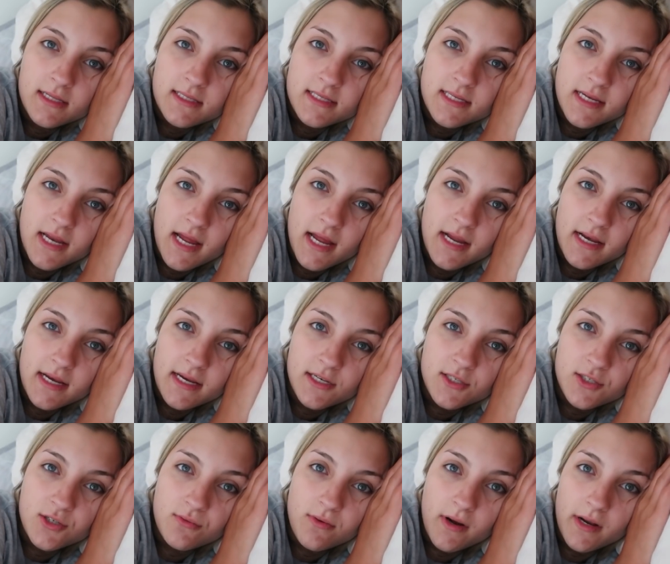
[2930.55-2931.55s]
Today I need
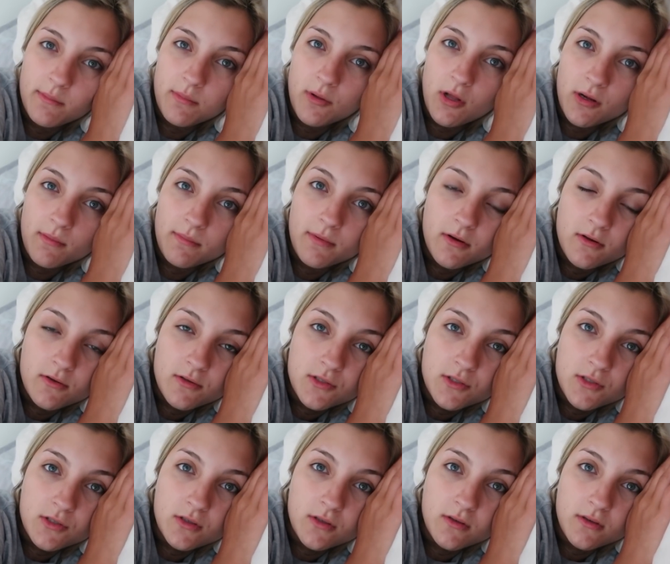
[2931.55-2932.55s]
to write a blog
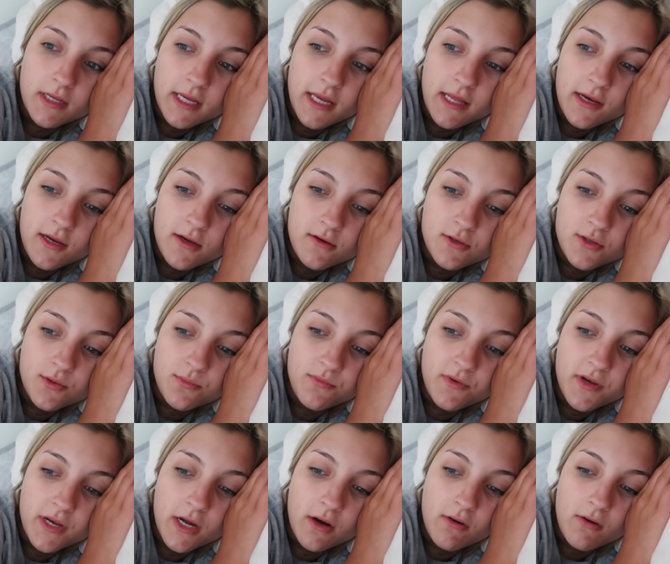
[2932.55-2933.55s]
post, get a YouTube
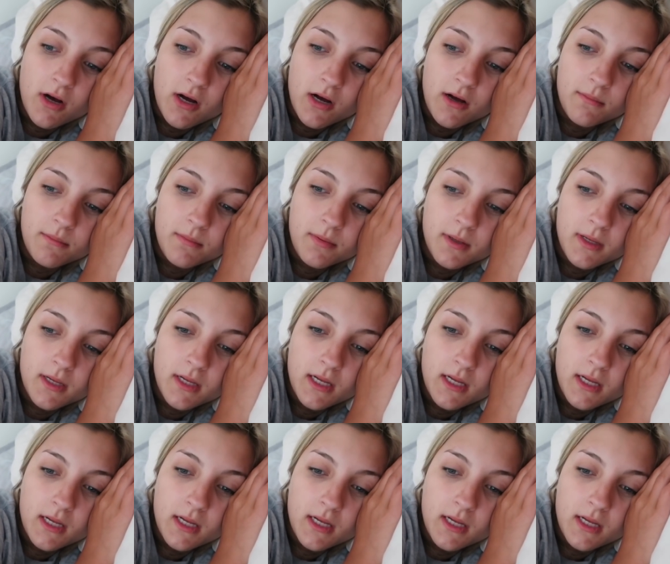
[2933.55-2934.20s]
video up,